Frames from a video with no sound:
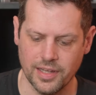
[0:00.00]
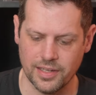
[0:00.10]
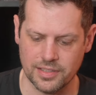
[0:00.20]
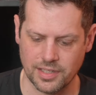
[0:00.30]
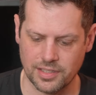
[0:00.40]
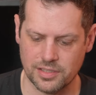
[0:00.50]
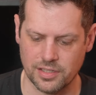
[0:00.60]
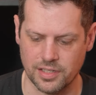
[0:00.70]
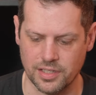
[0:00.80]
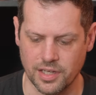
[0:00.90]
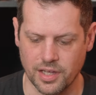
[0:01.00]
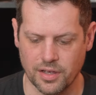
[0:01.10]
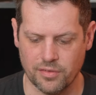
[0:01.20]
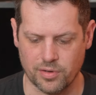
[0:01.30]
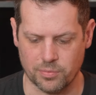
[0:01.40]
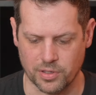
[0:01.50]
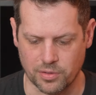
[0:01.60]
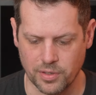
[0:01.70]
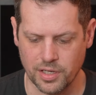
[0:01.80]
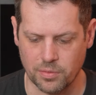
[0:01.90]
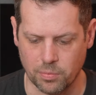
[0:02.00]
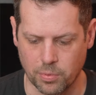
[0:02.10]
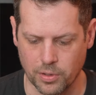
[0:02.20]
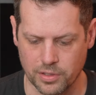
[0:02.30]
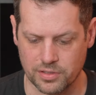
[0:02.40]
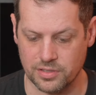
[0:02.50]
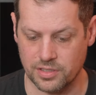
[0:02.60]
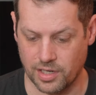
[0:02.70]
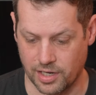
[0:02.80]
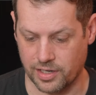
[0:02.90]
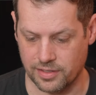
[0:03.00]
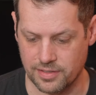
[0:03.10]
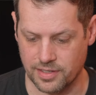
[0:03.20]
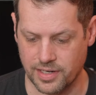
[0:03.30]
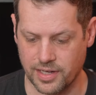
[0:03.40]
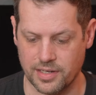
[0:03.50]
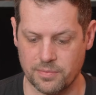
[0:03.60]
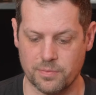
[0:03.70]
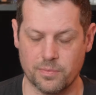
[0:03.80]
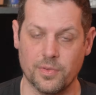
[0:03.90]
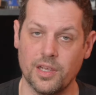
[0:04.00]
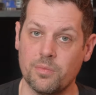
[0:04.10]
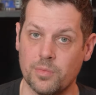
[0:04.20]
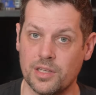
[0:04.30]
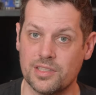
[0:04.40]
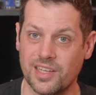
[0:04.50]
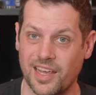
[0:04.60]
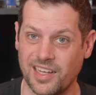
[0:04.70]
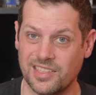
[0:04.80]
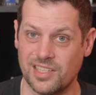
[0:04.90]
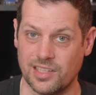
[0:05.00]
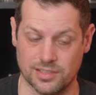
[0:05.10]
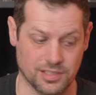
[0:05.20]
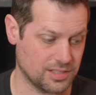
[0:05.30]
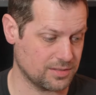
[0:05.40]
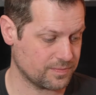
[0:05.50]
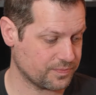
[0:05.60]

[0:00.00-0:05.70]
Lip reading: is actually from the Greek word aretai, and it means excellence.